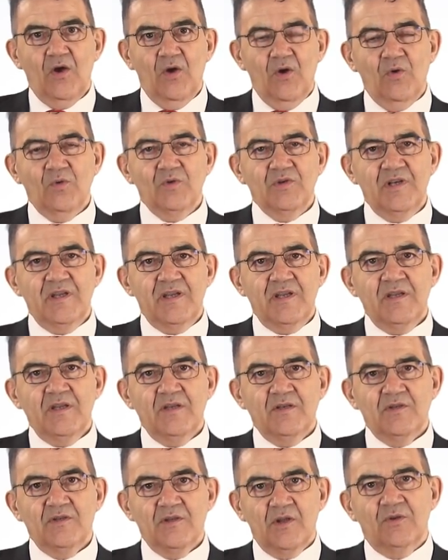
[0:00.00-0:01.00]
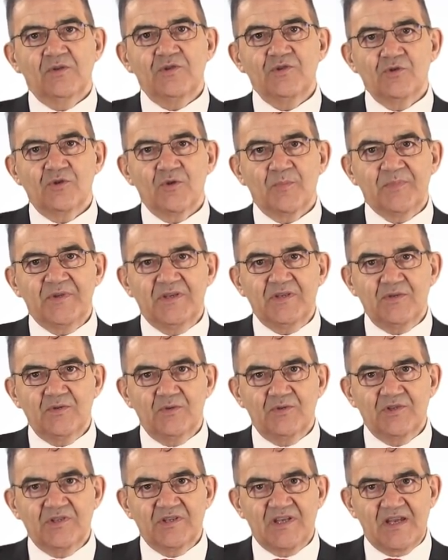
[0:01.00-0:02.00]
Only non-European
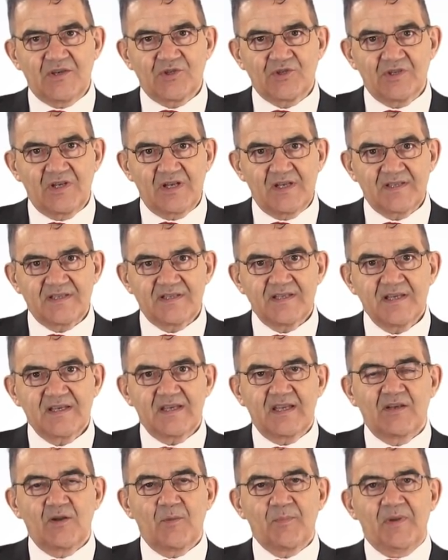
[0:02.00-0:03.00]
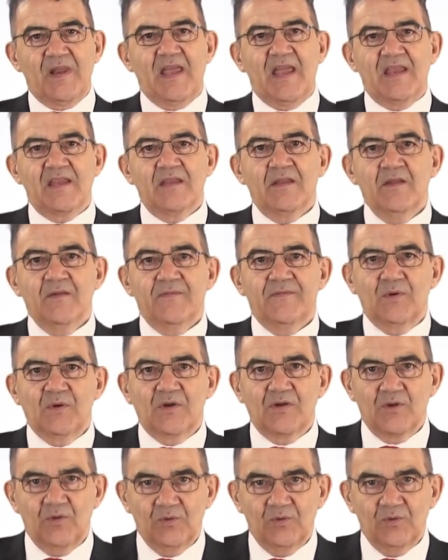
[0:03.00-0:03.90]
Union nationals can apply for a